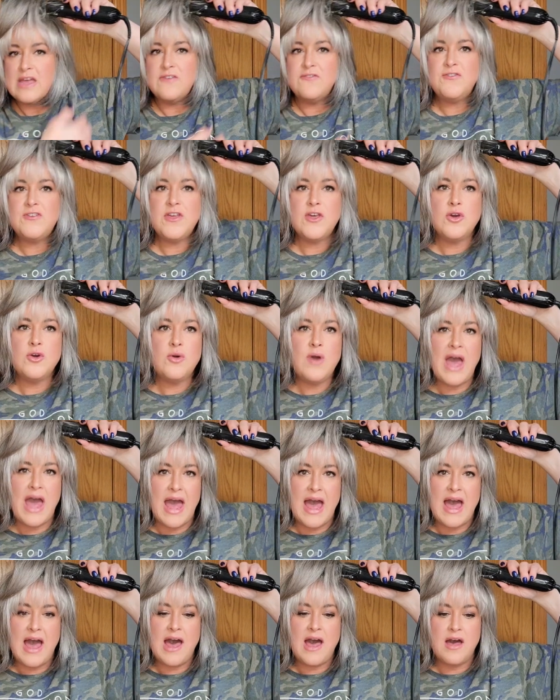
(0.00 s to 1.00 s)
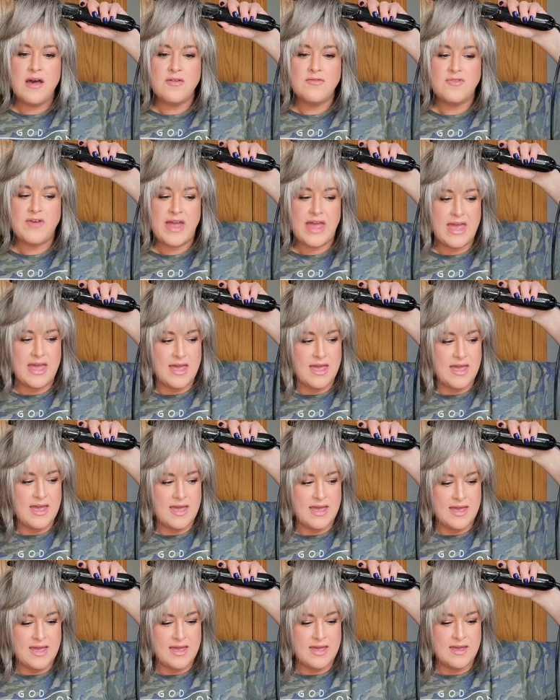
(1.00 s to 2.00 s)
If you have
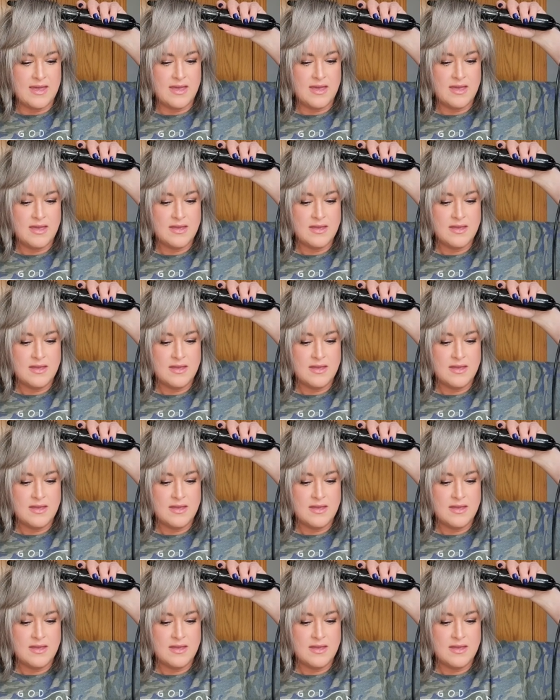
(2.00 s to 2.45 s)
a